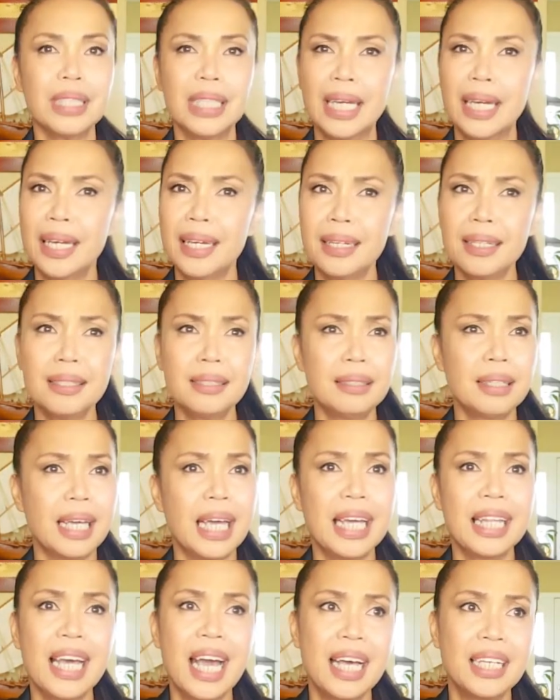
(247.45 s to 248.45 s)
And
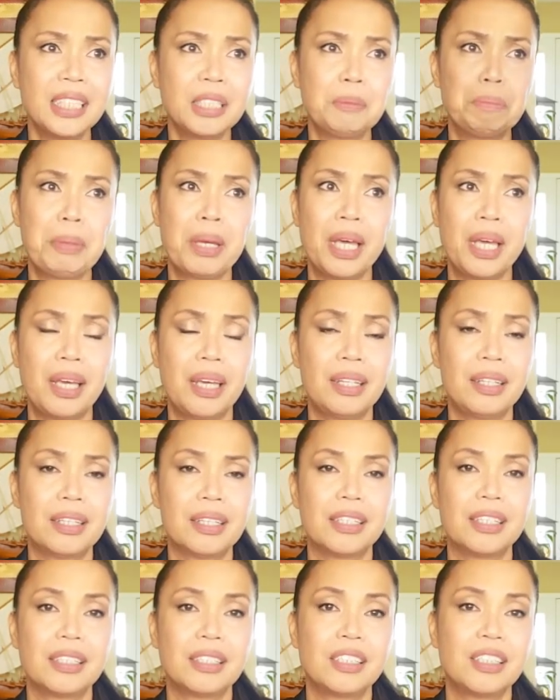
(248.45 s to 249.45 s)
it has been
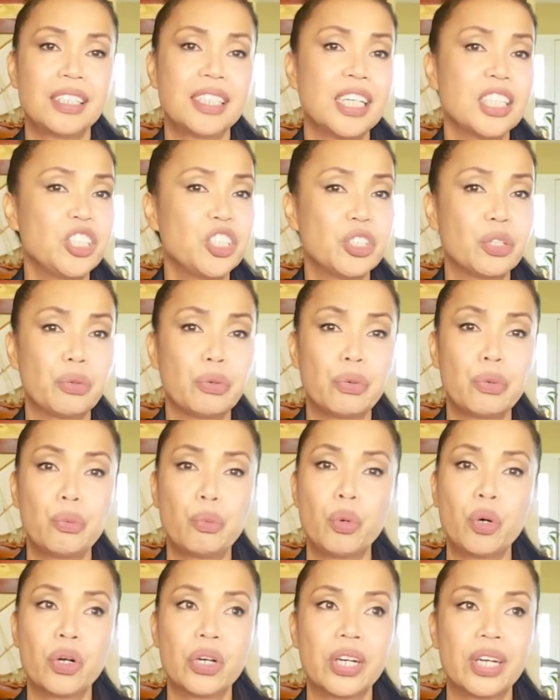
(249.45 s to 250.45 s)
such a
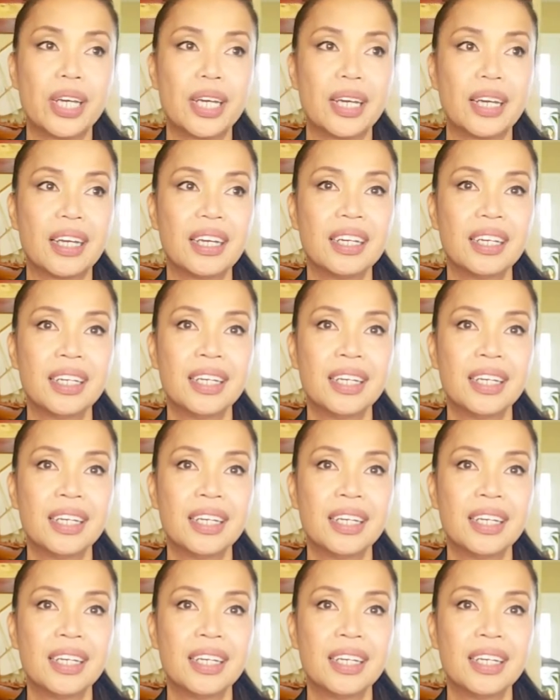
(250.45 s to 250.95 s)
rewarding